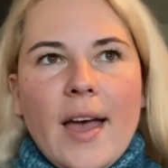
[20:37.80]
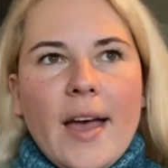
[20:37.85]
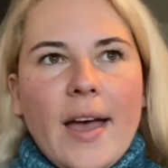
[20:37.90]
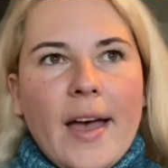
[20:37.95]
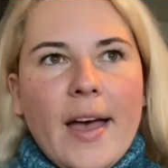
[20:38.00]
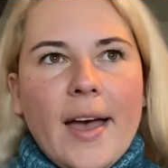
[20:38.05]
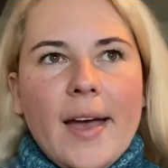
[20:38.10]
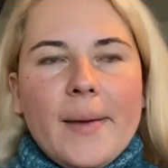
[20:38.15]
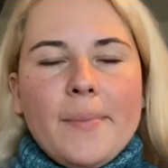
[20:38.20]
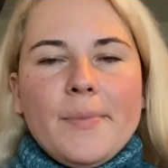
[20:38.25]

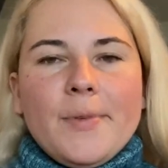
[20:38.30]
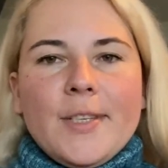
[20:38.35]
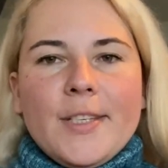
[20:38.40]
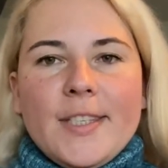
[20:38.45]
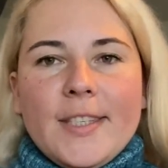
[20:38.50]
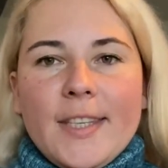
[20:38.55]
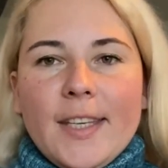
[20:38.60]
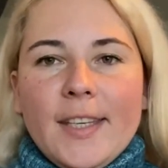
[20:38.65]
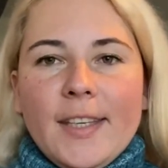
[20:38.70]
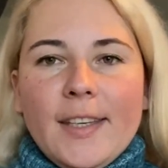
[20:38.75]
I'm
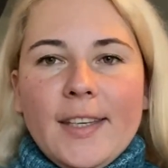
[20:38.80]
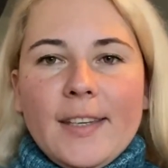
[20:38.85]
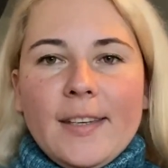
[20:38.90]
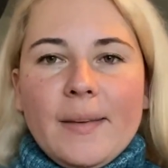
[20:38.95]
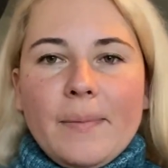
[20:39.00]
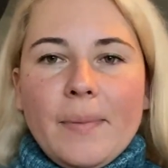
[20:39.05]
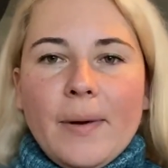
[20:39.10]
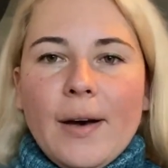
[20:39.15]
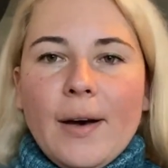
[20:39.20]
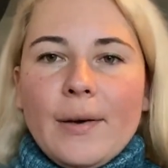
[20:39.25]
just thinking
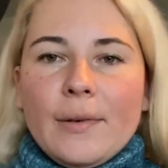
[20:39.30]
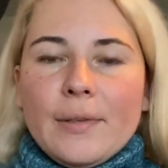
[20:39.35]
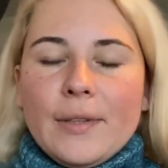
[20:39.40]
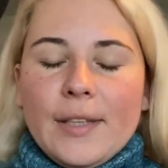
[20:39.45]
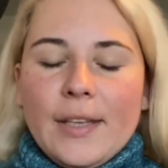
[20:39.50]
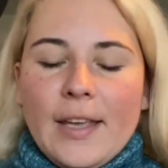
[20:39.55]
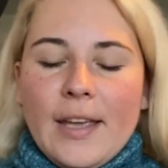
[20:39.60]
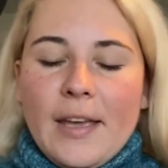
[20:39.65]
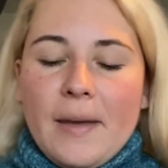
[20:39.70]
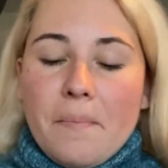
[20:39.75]
about,
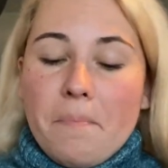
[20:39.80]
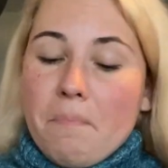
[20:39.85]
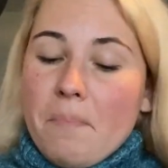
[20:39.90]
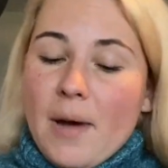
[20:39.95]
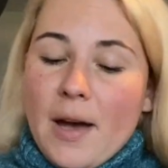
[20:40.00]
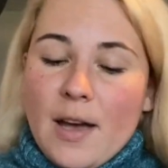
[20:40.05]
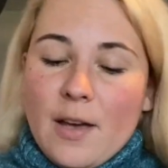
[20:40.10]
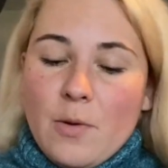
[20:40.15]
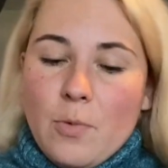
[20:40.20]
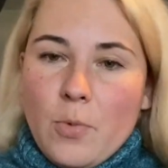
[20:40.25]

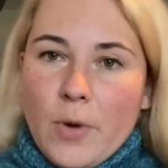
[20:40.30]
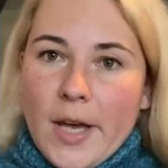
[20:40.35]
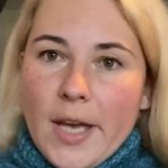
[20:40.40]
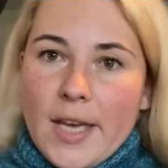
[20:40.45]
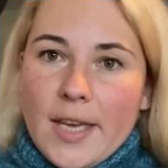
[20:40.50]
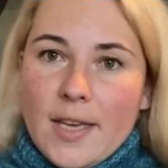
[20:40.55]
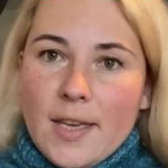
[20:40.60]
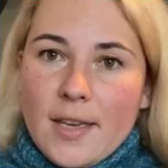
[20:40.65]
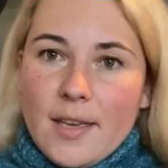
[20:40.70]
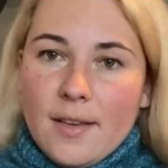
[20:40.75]
my
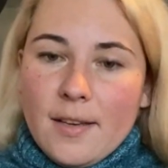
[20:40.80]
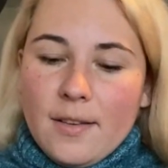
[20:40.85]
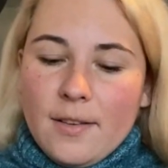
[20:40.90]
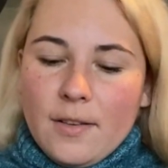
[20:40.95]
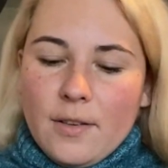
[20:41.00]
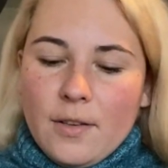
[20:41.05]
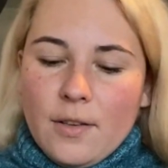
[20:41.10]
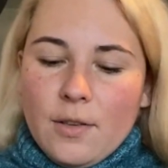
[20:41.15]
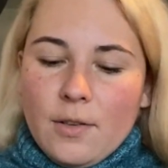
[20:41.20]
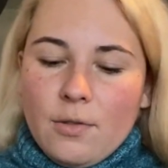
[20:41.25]
way
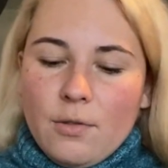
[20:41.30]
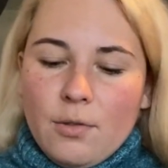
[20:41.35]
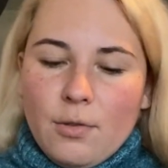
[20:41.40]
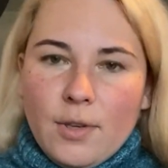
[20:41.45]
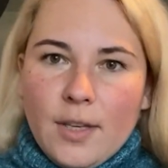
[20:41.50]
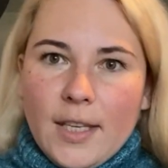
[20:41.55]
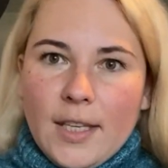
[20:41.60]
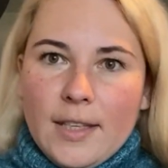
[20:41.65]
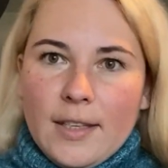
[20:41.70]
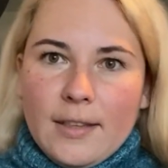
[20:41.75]
to
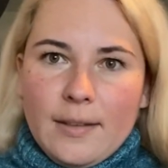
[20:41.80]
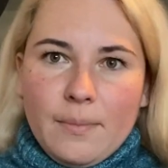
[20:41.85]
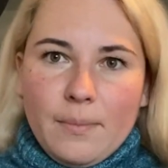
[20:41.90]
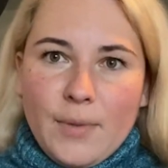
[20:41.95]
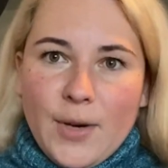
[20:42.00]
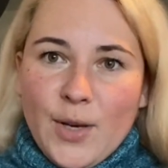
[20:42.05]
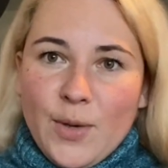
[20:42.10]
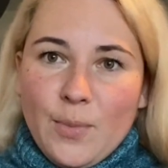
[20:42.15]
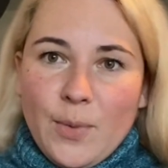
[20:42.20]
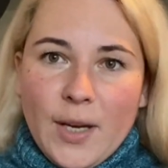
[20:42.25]
knit and
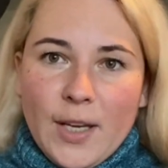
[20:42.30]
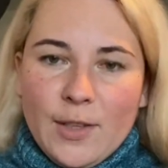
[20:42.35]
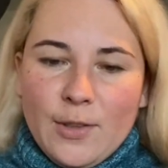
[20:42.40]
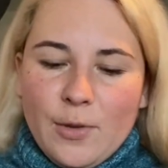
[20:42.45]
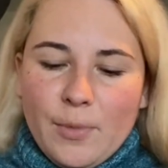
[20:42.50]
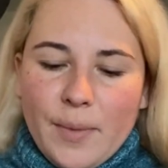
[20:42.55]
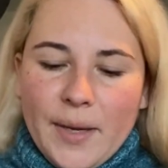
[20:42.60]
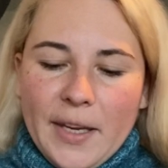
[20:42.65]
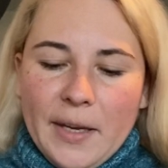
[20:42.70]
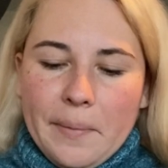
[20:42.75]
my way to
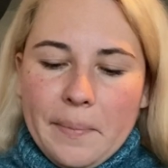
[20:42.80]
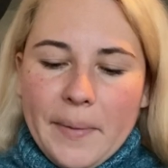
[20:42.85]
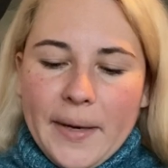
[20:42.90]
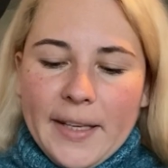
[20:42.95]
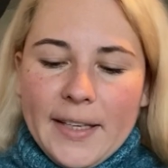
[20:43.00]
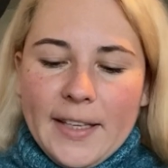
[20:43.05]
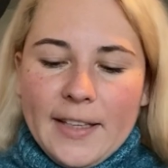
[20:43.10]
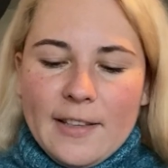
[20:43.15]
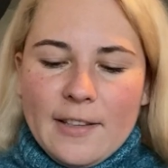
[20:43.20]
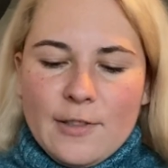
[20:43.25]
make my
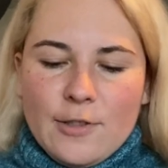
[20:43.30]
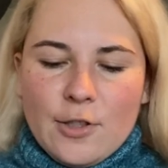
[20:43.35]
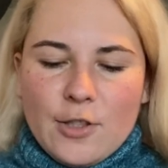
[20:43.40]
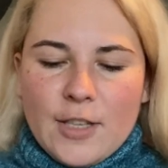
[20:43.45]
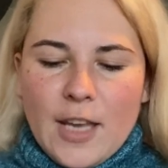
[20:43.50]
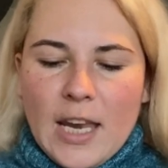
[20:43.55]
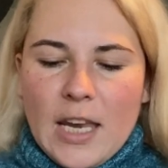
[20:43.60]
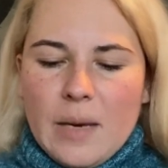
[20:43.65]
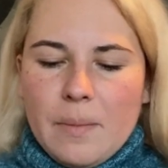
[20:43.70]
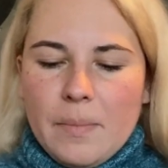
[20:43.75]
knitting
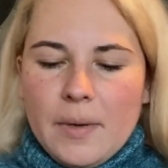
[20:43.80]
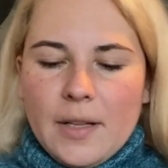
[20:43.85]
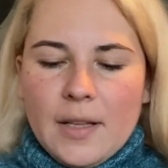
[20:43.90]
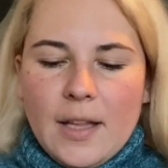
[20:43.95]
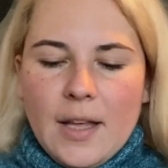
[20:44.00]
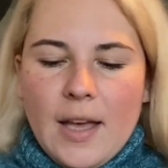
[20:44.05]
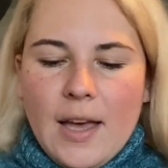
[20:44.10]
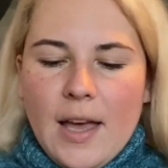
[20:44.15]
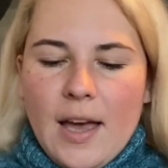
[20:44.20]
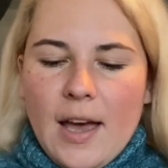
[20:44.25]
sustainable.
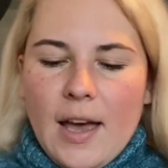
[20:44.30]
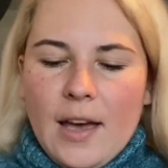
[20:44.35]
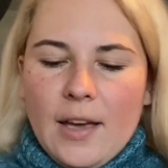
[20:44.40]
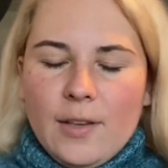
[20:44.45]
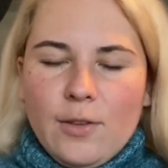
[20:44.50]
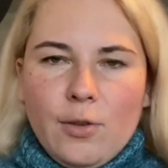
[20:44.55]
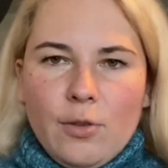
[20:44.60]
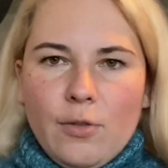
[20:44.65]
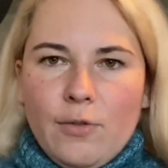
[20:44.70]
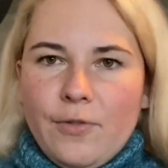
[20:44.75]
I
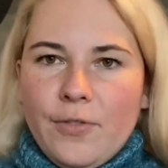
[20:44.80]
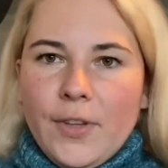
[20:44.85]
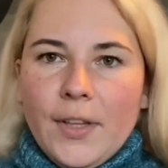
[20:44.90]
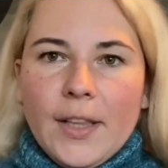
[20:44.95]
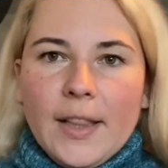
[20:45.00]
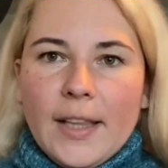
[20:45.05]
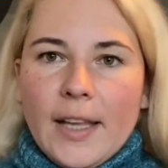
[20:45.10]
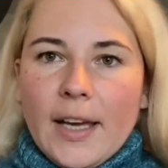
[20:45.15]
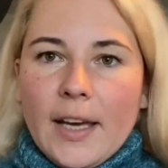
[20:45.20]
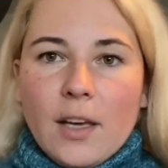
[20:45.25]
don't
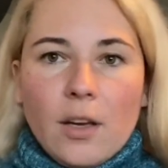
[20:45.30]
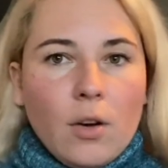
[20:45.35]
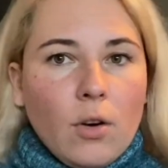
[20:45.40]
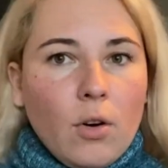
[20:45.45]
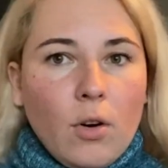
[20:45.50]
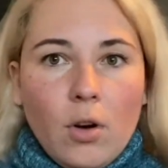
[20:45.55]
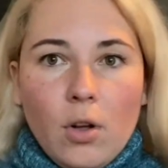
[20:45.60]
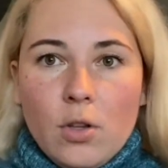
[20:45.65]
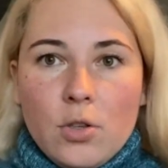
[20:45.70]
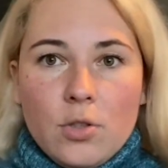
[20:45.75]
feel like
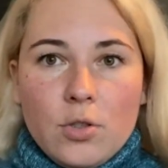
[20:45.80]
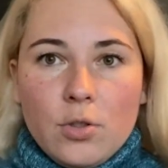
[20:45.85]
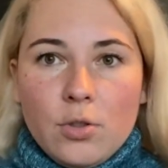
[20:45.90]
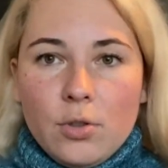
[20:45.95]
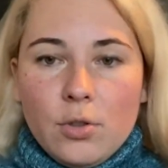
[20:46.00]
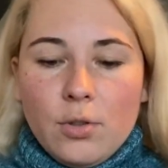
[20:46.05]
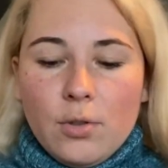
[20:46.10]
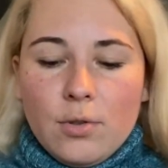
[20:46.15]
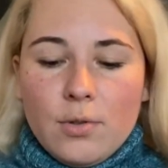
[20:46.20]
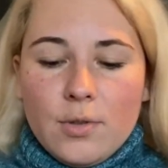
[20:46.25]
all should
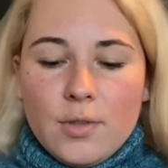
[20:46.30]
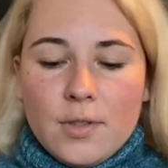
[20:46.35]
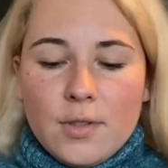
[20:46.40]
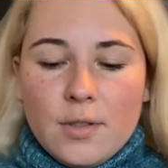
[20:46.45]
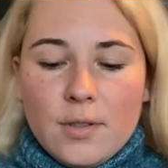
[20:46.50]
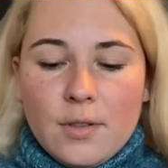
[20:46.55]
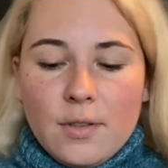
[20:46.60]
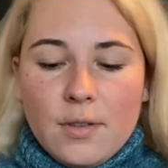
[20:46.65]
use